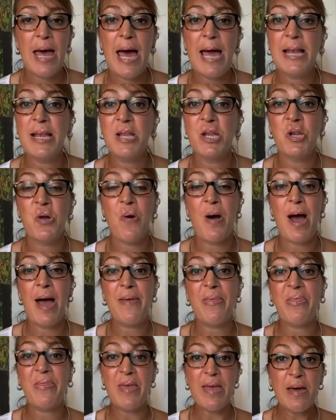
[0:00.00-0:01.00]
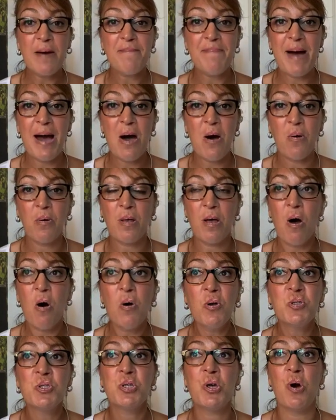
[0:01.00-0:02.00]
And you know, I think about
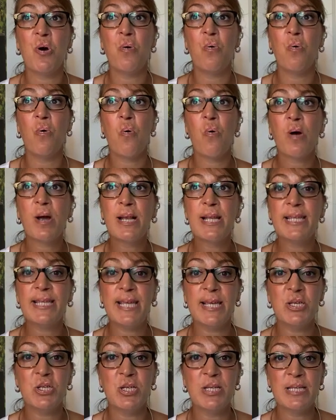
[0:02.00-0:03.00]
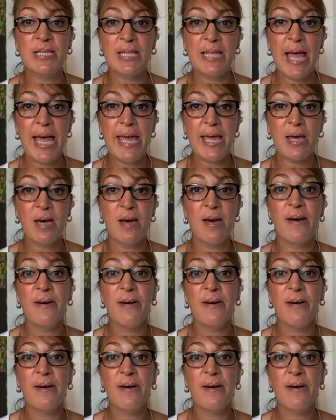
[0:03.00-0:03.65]
also organizations like